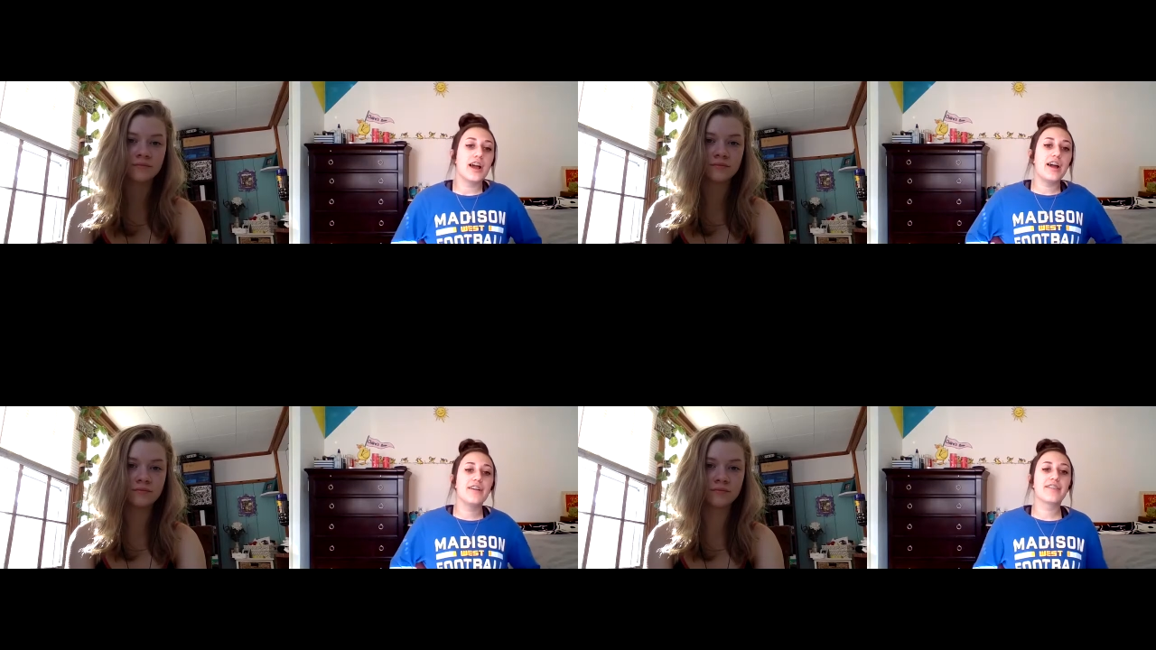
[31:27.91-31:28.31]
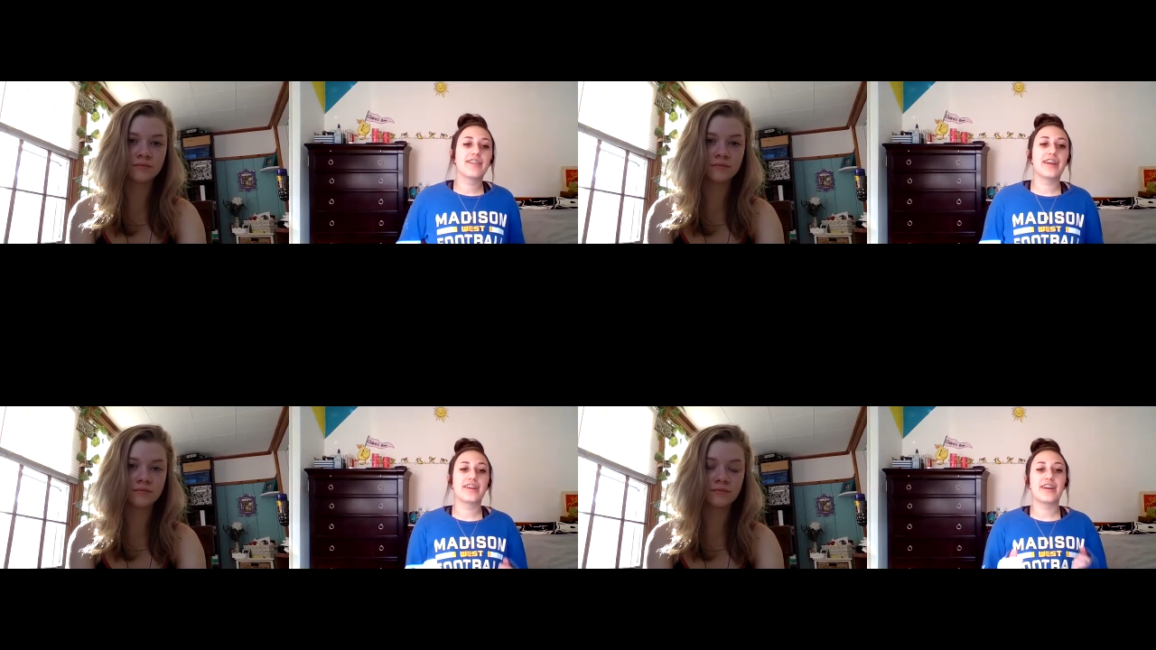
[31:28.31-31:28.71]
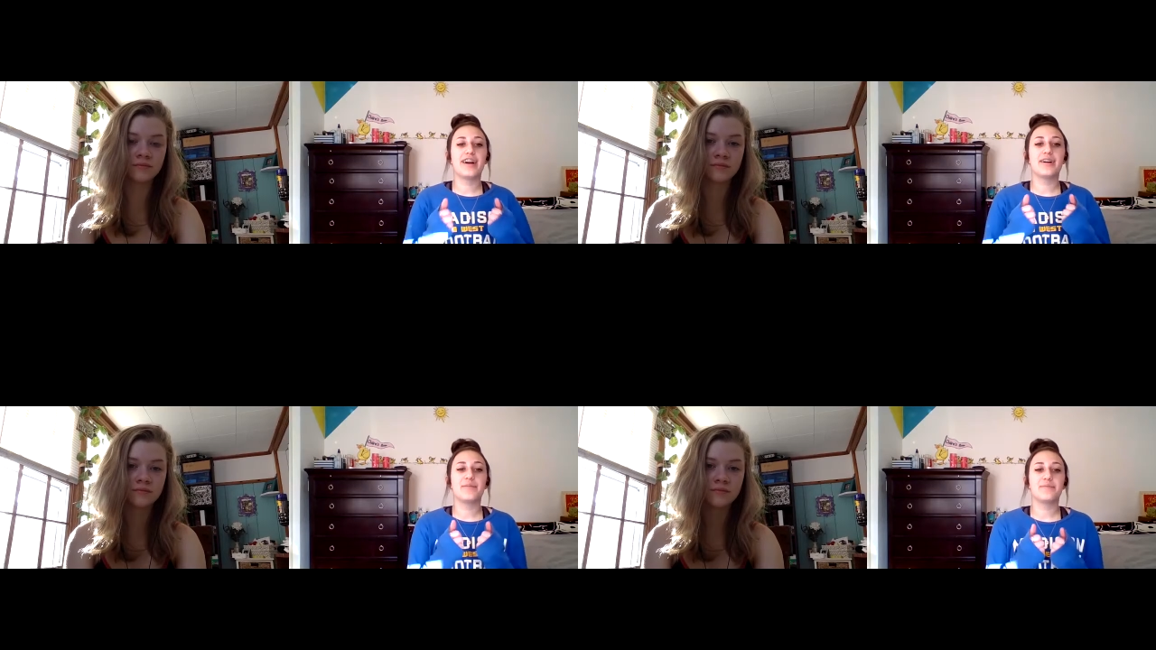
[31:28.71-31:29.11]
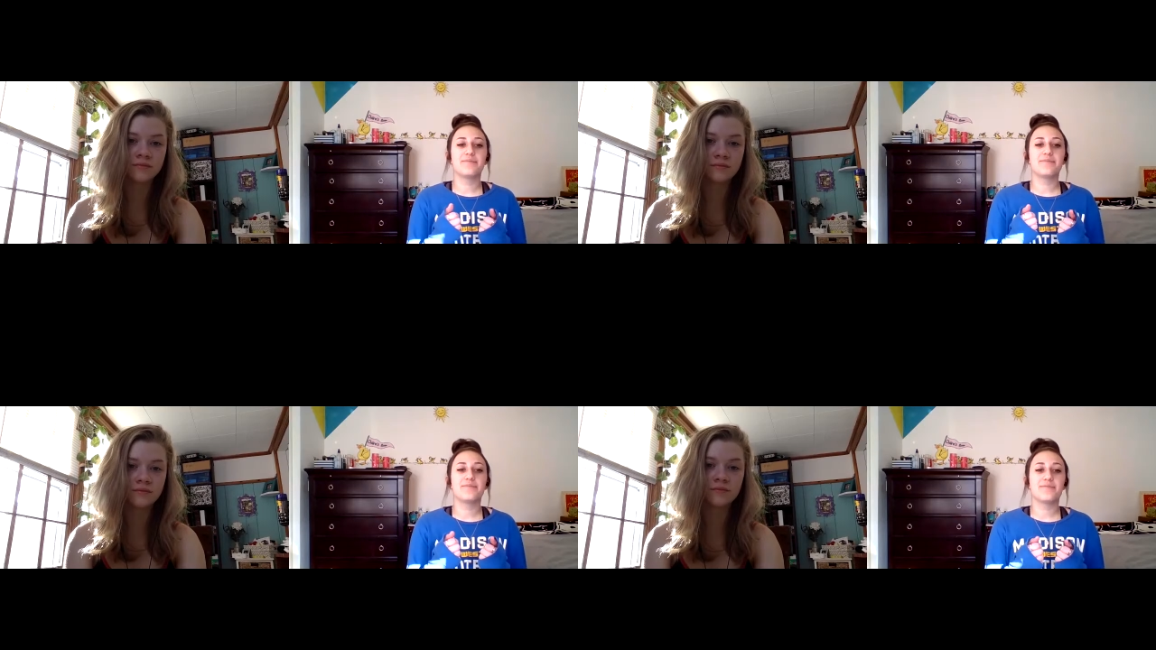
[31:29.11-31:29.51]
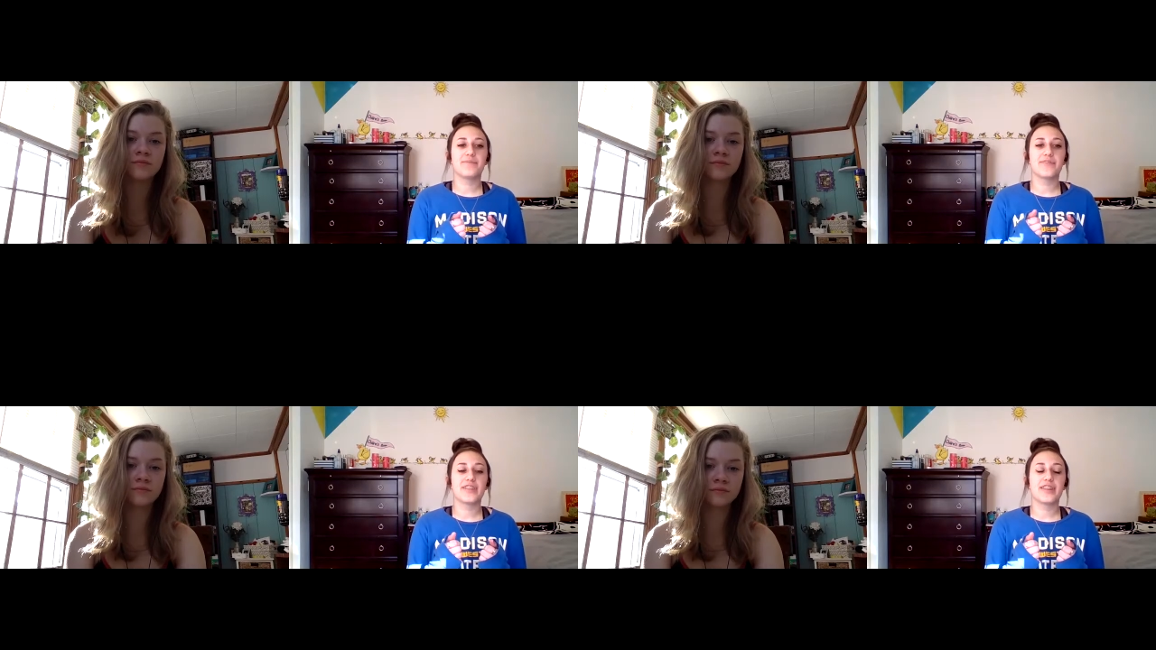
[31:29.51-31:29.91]
Speaker 1: I was like, um,
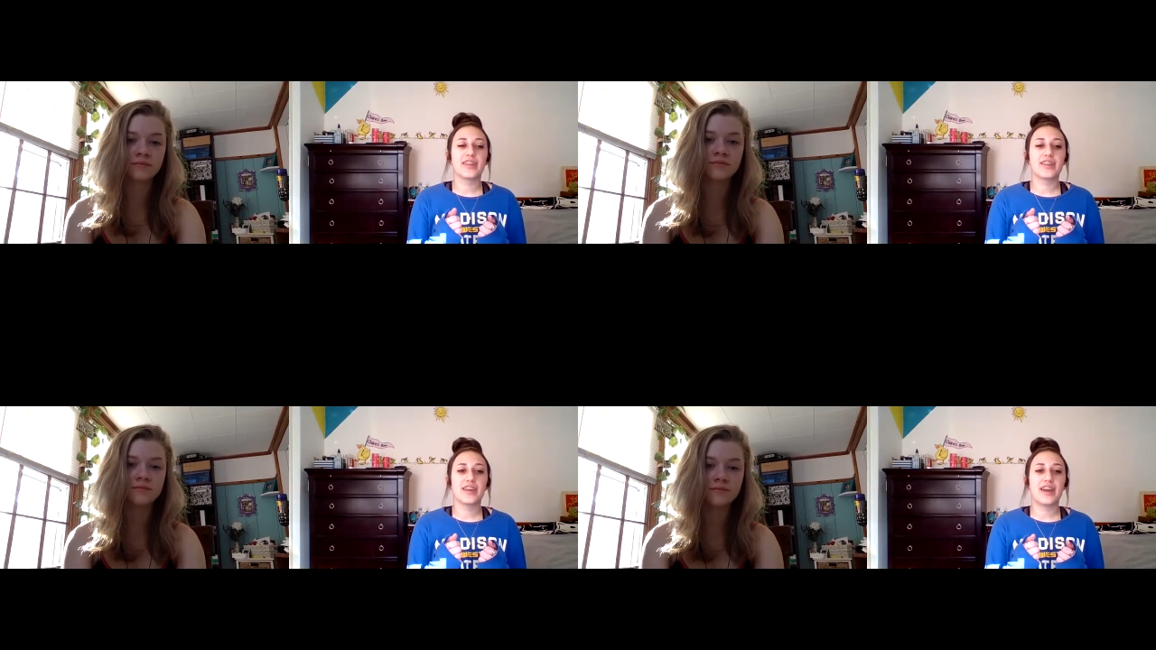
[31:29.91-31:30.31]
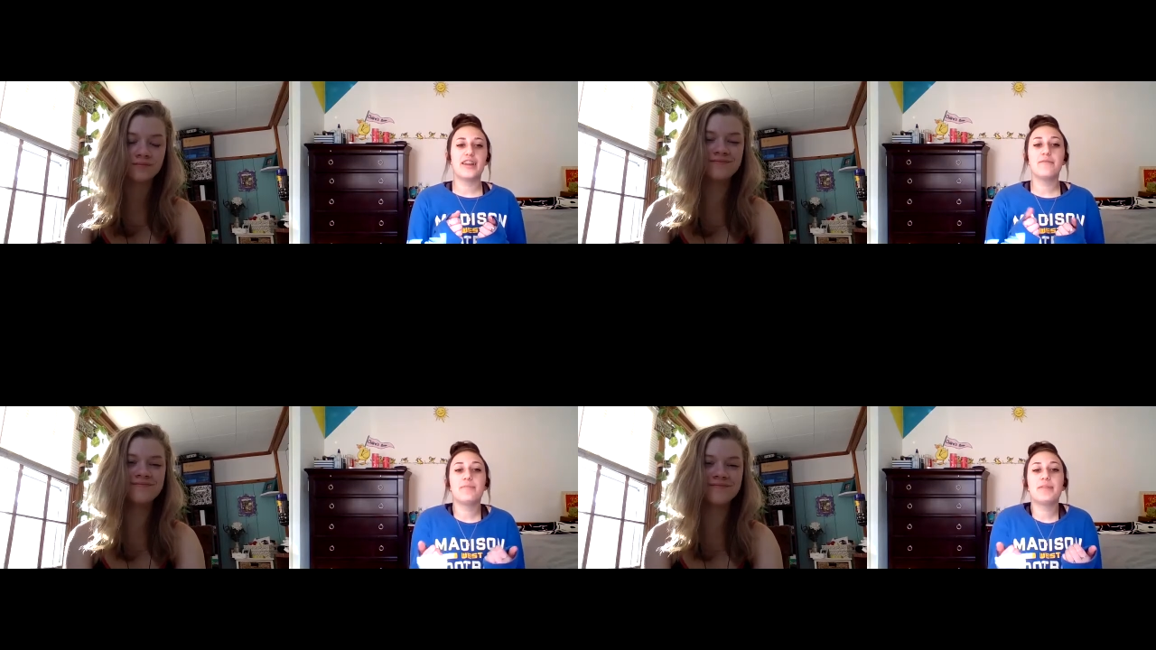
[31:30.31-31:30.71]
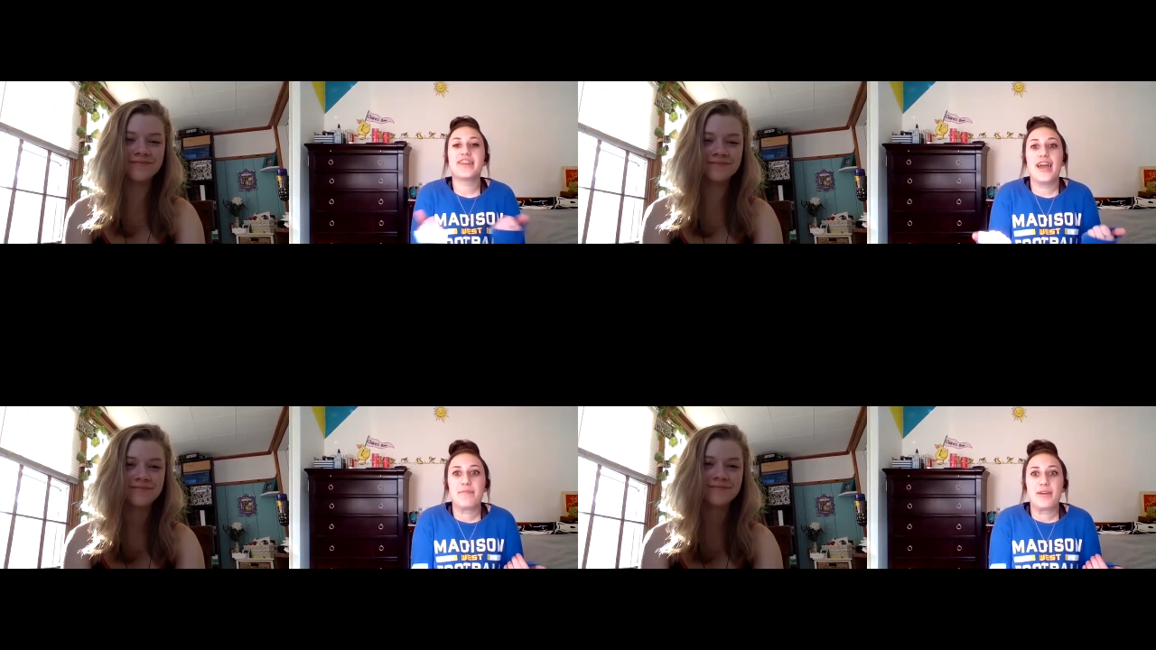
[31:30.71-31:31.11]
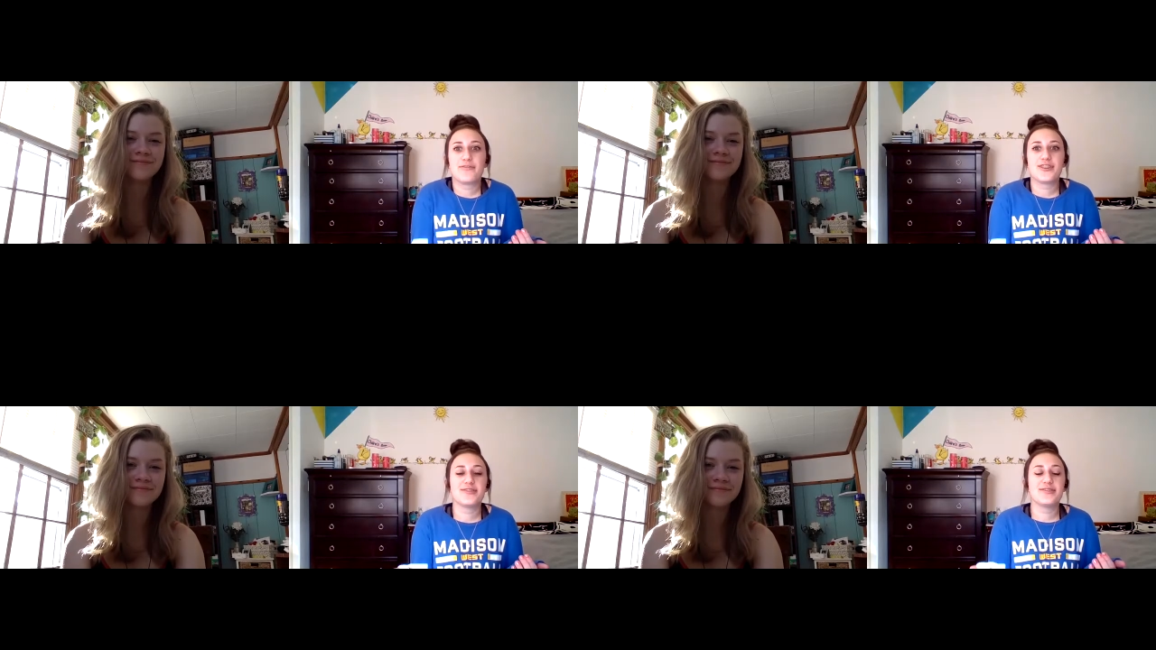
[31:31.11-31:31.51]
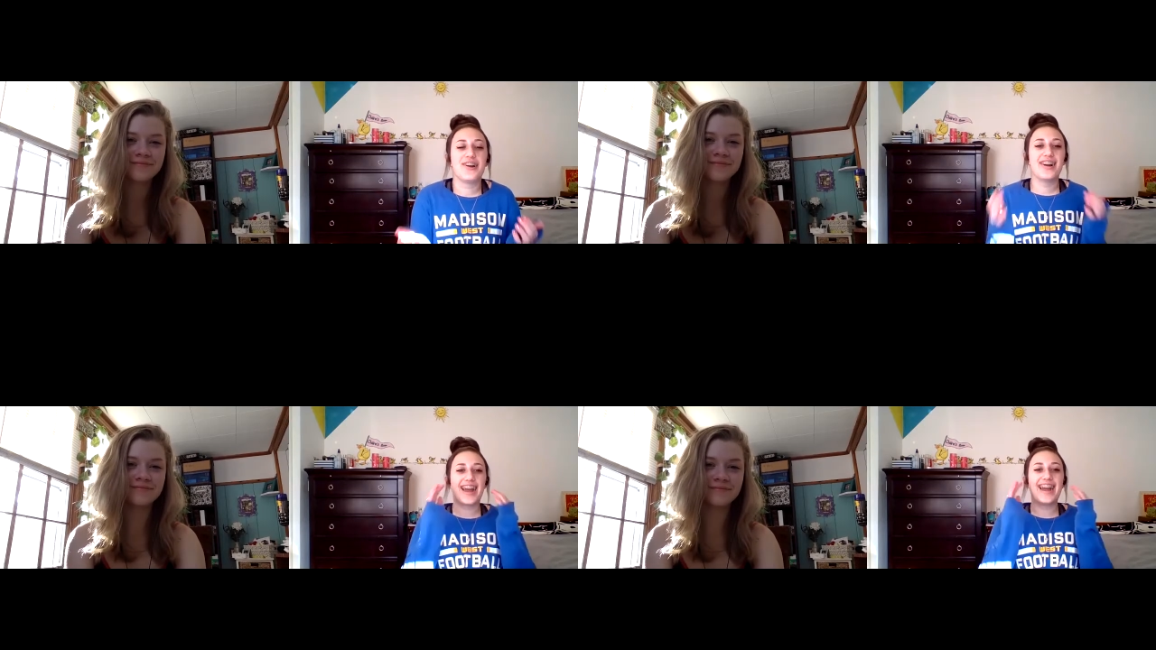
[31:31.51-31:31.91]
I don't want to be typing for too
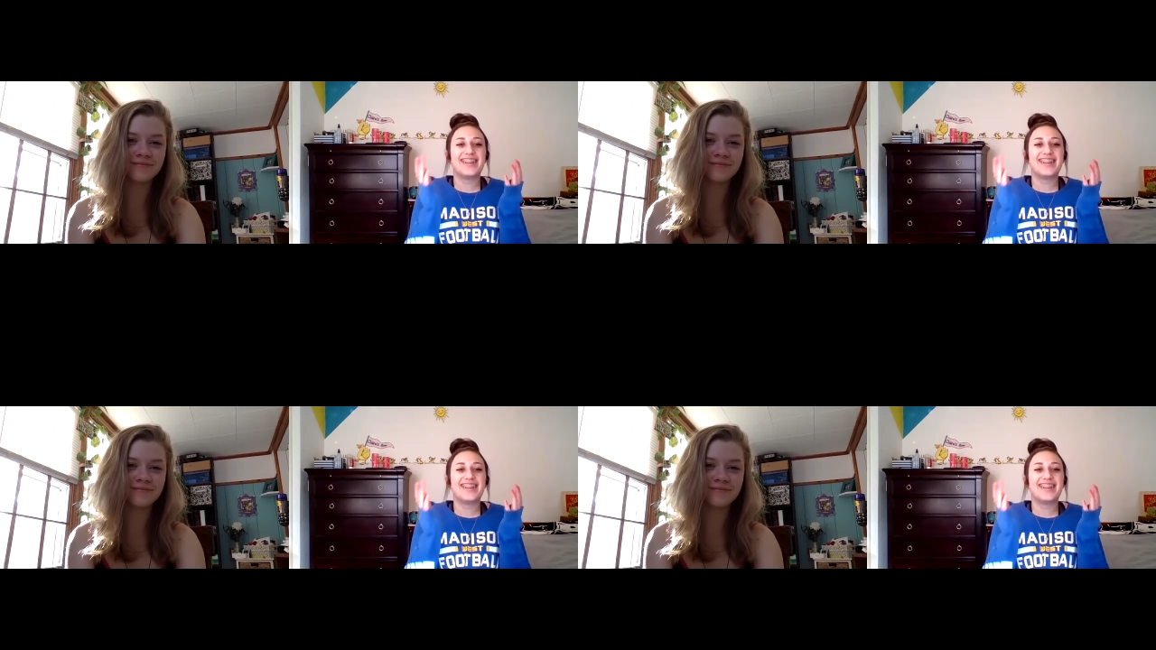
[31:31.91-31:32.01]
long.